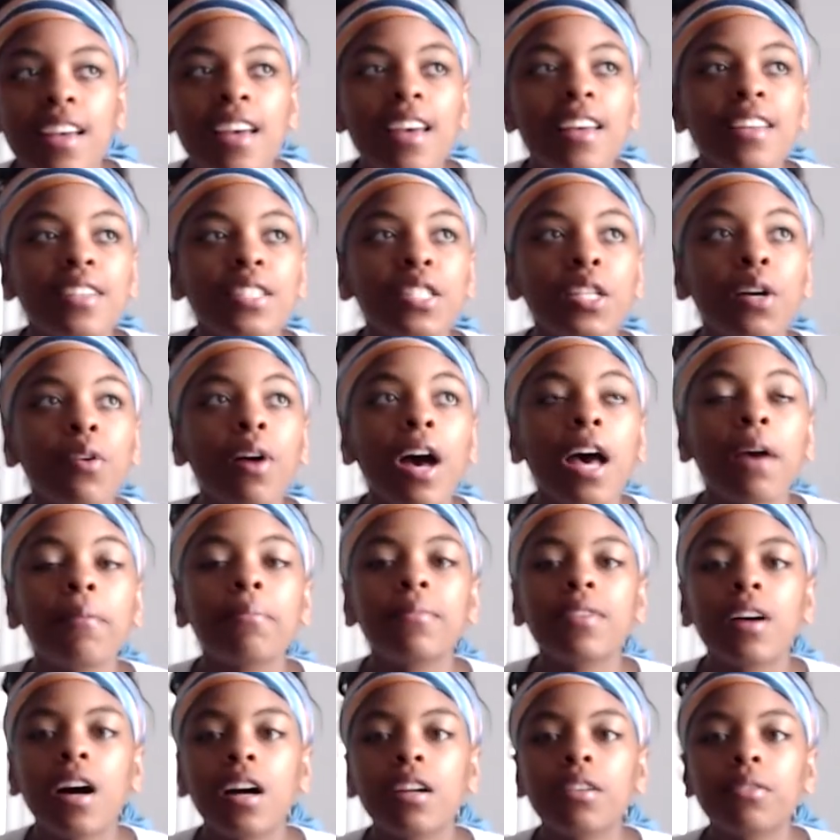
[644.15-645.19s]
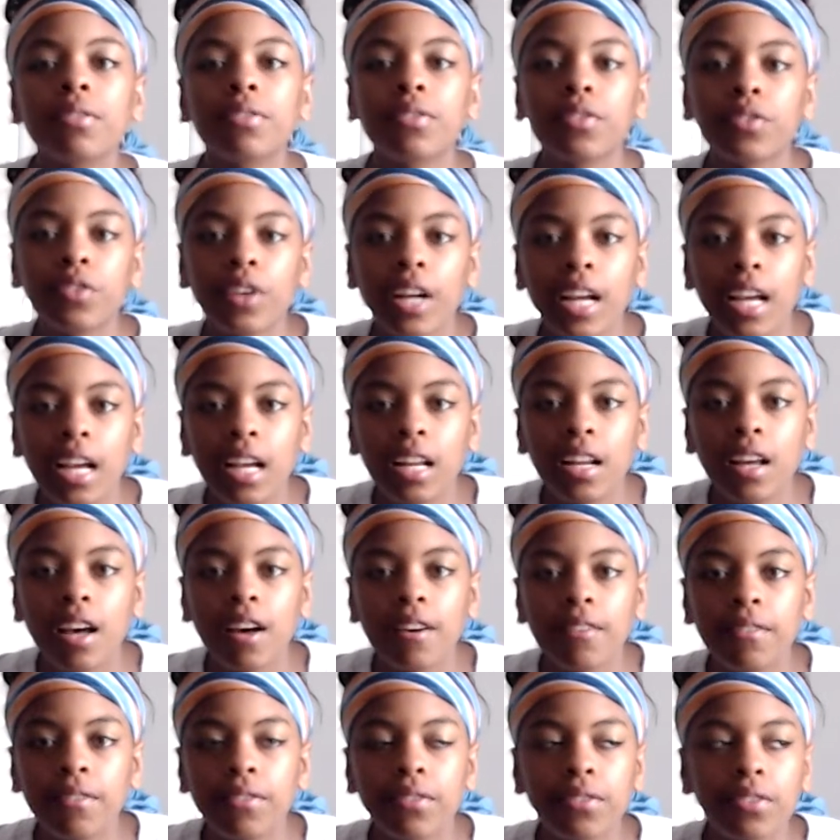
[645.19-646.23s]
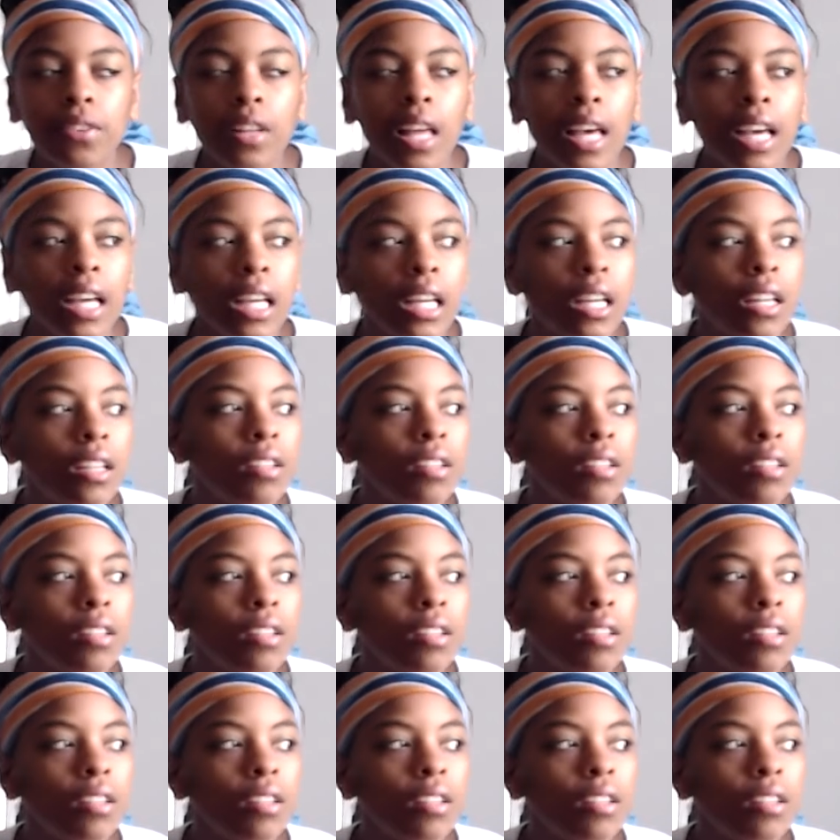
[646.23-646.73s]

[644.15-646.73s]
So I'm not afraid of, like,